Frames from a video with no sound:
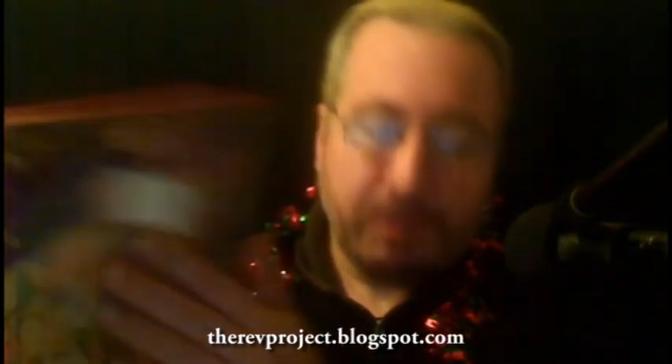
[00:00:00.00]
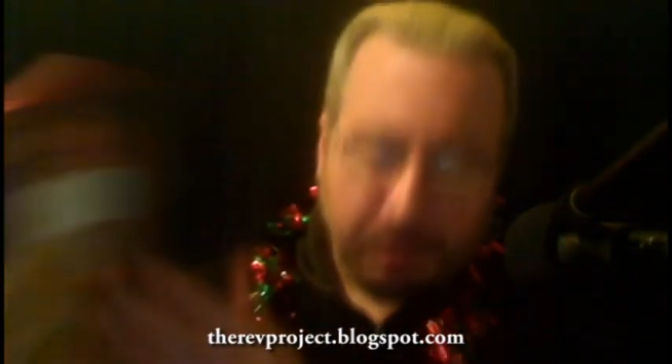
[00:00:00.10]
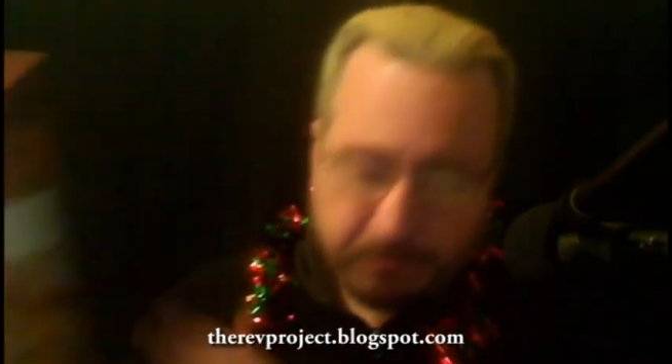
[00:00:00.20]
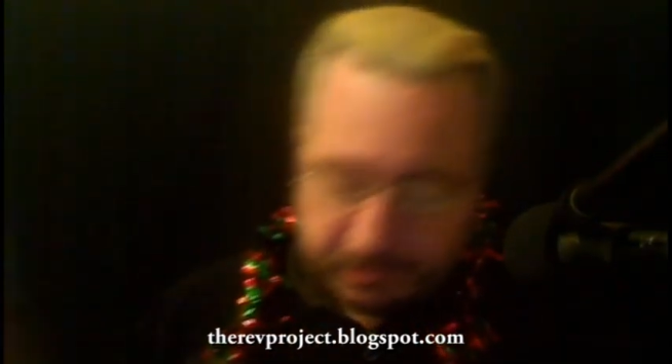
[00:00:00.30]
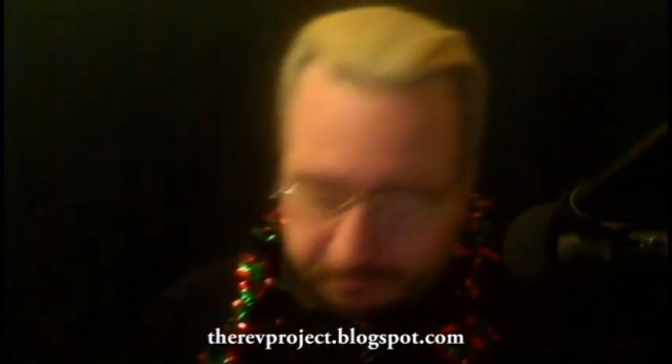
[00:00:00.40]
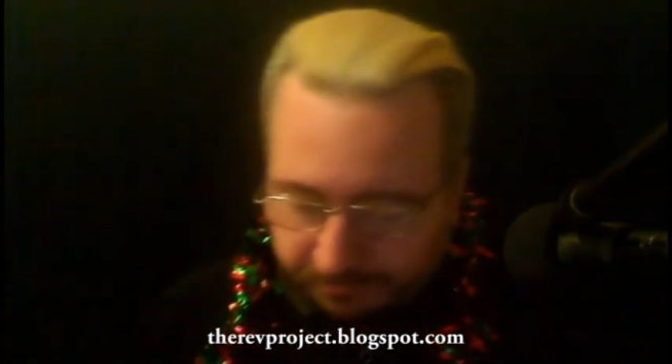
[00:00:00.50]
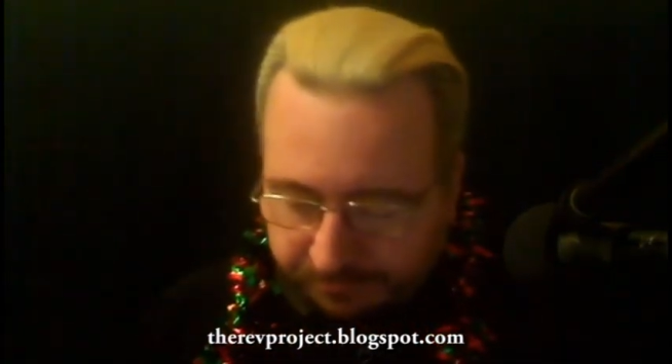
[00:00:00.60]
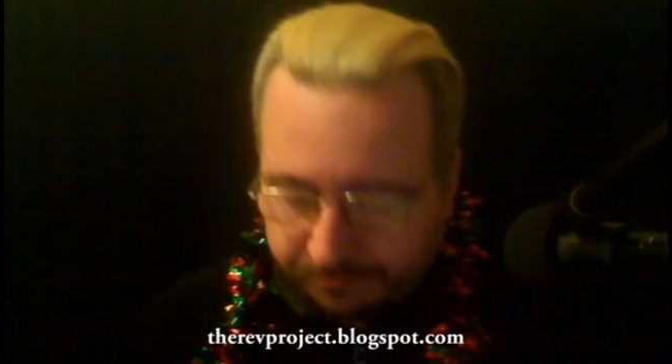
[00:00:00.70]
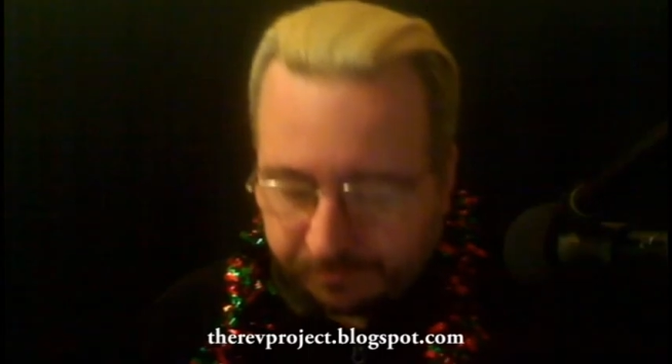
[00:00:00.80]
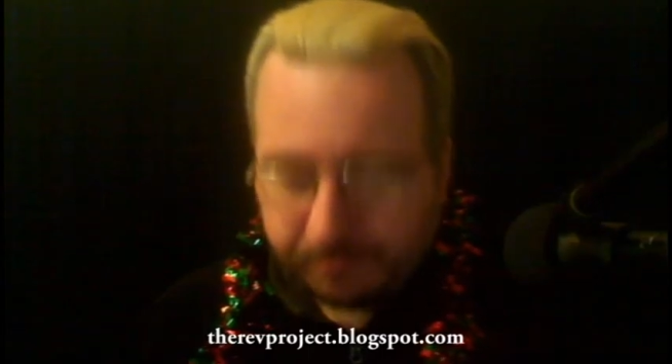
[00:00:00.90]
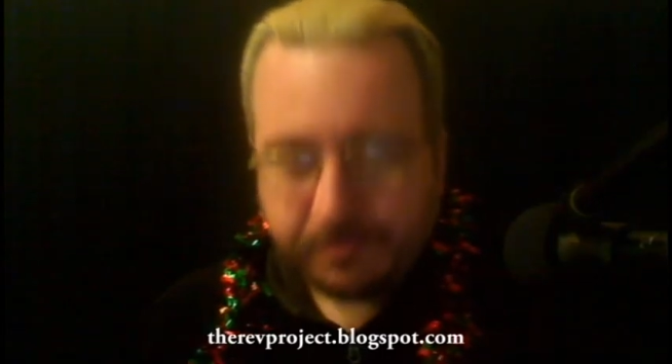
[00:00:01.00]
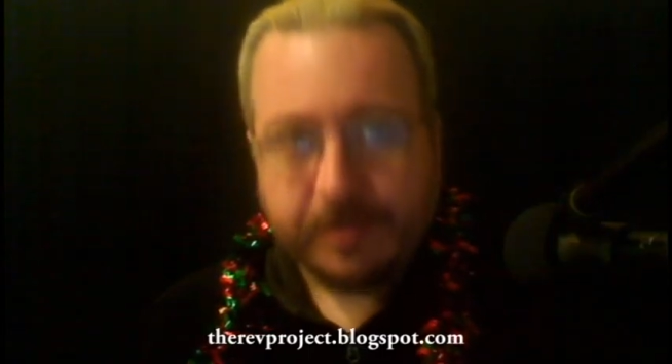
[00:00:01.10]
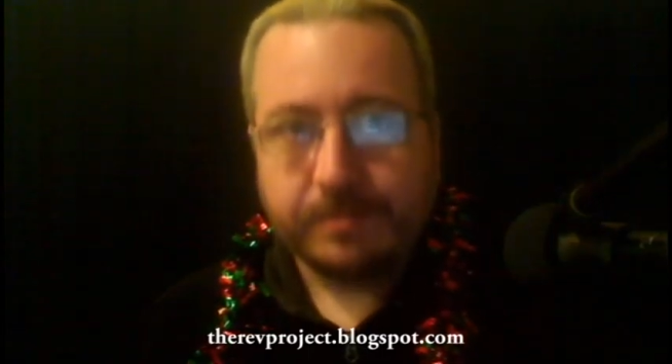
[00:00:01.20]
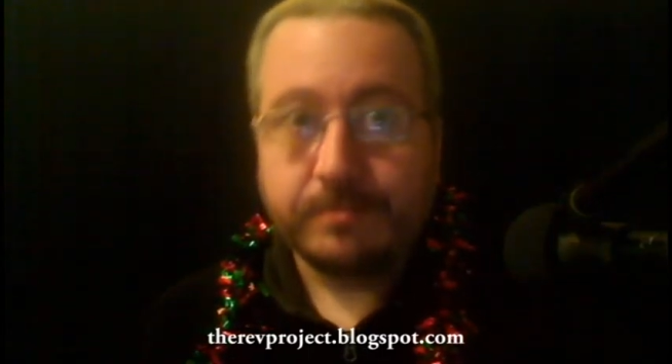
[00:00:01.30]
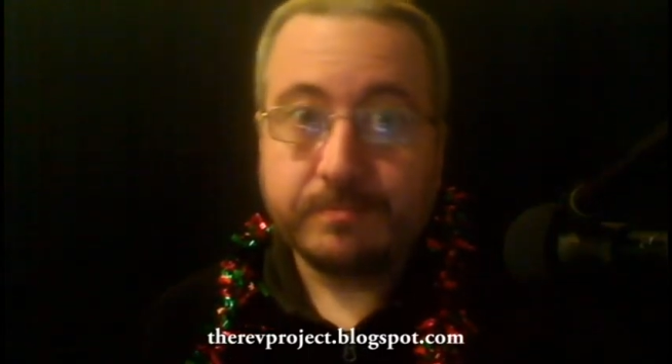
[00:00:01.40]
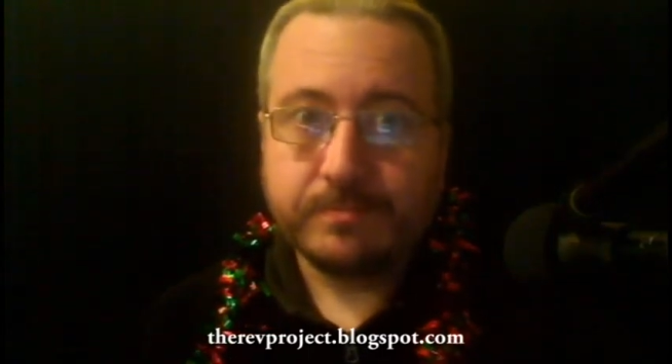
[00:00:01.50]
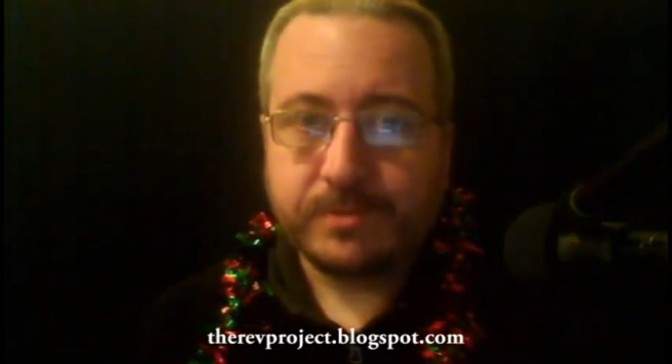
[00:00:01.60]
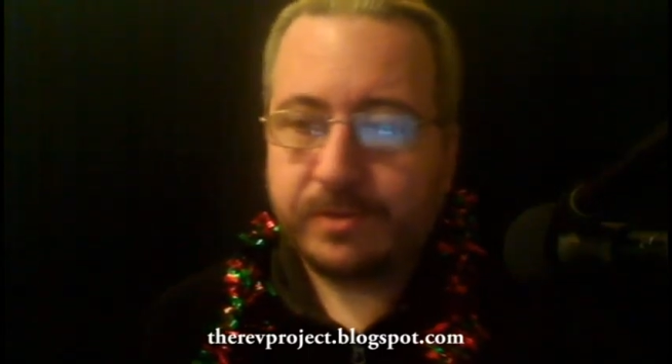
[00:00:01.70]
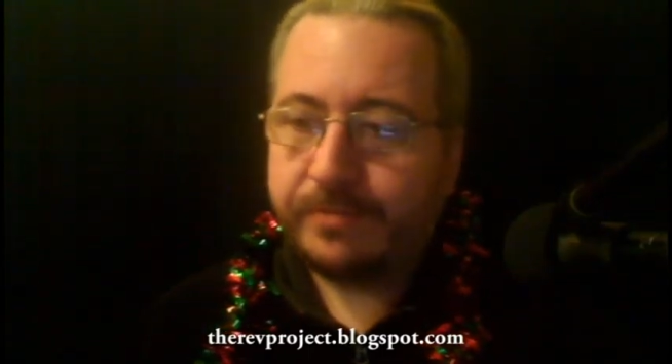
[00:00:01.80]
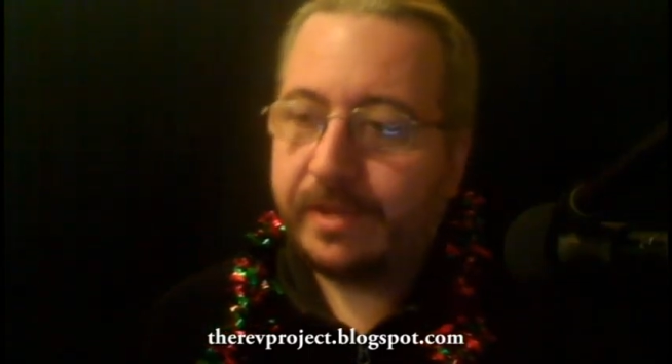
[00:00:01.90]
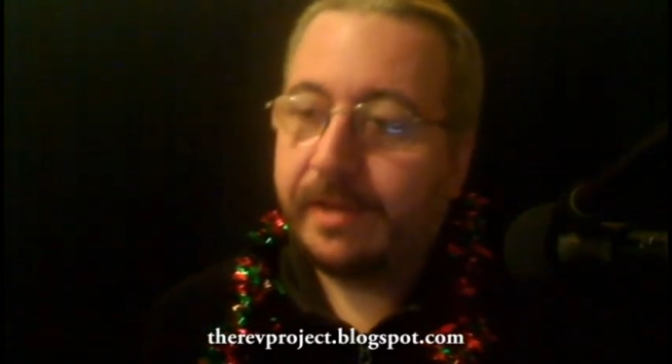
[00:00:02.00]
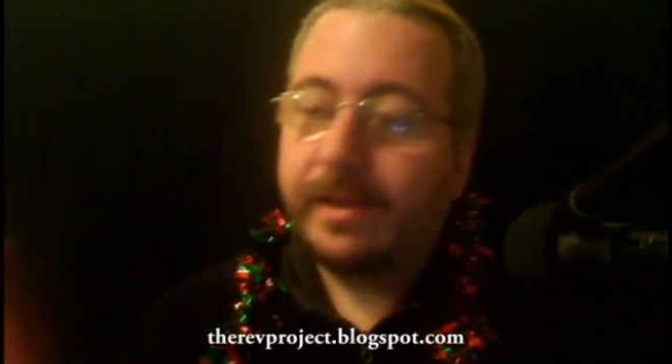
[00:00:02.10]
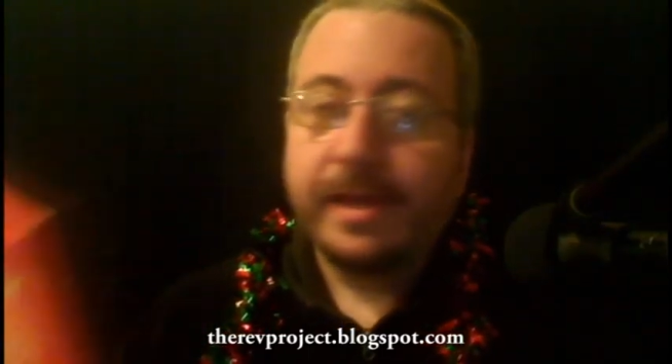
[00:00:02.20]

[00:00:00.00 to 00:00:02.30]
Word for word: oops, too late for that.